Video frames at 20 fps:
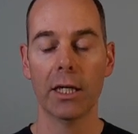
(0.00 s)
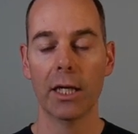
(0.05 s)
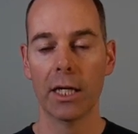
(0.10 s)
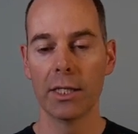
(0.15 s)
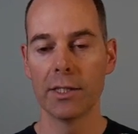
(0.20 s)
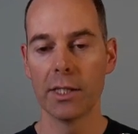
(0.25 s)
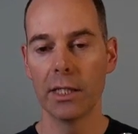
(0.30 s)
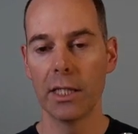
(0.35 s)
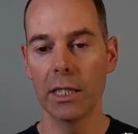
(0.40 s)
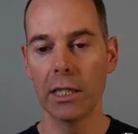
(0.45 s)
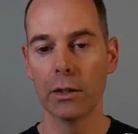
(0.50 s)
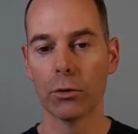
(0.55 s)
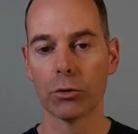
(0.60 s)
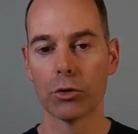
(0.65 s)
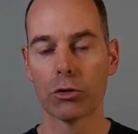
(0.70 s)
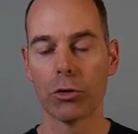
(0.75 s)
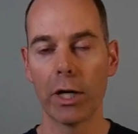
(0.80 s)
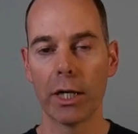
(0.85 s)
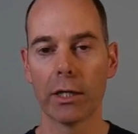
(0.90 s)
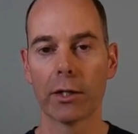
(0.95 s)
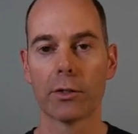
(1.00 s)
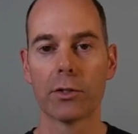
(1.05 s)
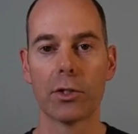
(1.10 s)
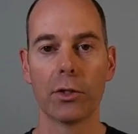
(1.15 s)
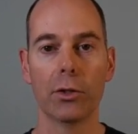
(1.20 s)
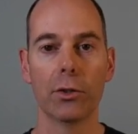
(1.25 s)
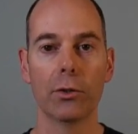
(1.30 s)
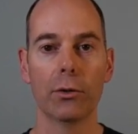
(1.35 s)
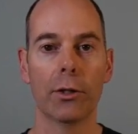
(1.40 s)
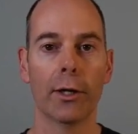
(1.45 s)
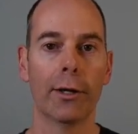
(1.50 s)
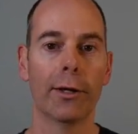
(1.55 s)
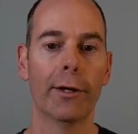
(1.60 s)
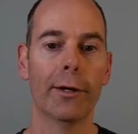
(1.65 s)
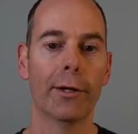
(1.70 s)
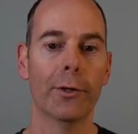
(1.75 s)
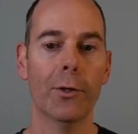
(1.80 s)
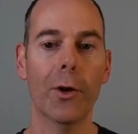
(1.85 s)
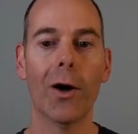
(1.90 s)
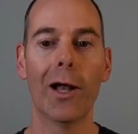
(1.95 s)
It's a neat little trick to
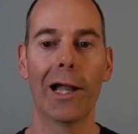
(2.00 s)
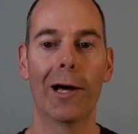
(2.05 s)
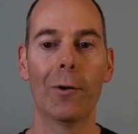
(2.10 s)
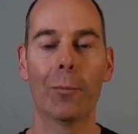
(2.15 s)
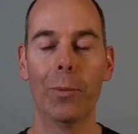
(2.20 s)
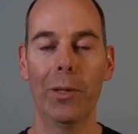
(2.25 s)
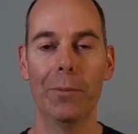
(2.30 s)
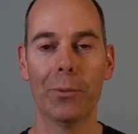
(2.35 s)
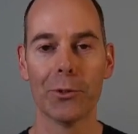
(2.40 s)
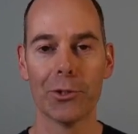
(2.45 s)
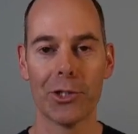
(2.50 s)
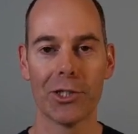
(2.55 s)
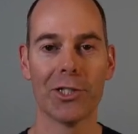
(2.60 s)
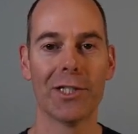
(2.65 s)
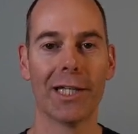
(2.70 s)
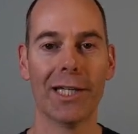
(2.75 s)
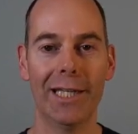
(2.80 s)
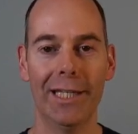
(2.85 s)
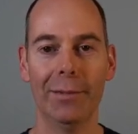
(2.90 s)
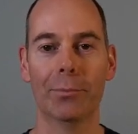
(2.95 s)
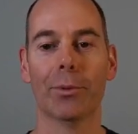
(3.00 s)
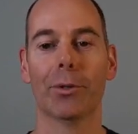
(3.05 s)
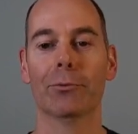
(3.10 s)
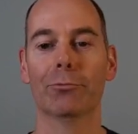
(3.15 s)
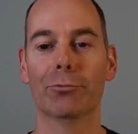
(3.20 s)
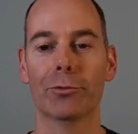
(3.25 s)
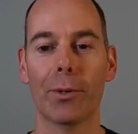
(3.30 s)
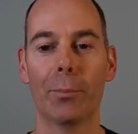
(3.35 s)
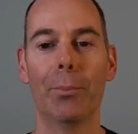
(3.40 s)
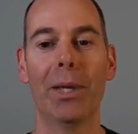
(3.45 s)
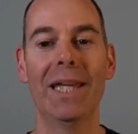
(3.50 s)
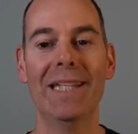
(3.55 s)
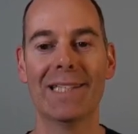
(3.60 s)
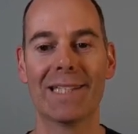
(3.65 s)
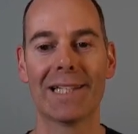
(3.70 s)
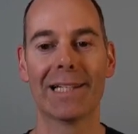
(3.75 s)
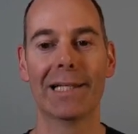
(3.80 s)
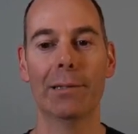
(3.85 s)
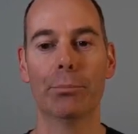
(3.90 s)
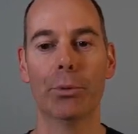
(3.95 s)
not allow people just to keep
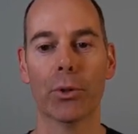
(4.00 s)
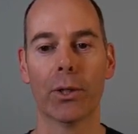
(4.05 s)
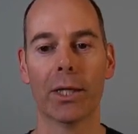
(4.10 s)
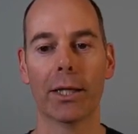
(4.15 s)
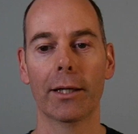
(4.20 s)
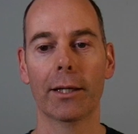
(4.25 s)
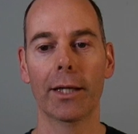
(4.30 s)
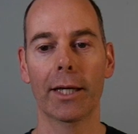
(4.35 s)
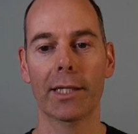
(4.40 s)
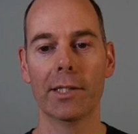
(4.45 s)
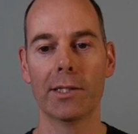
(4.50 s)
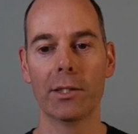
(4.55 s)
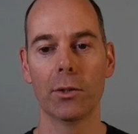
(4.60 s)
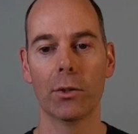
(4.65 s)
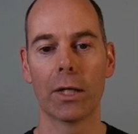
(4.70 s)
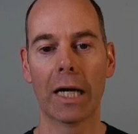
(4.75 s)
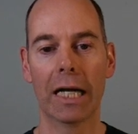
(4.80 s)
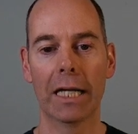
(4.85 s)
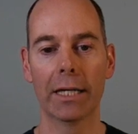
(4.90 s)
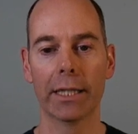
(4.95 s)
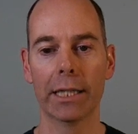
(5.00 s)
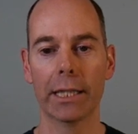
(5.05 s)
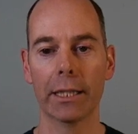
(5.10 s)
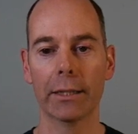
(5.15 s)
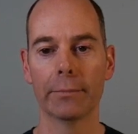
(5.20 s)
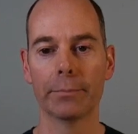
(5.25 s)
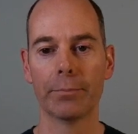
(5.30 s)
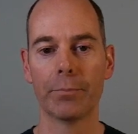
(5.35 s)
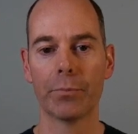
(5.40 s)
repeatedly booking into your calendar.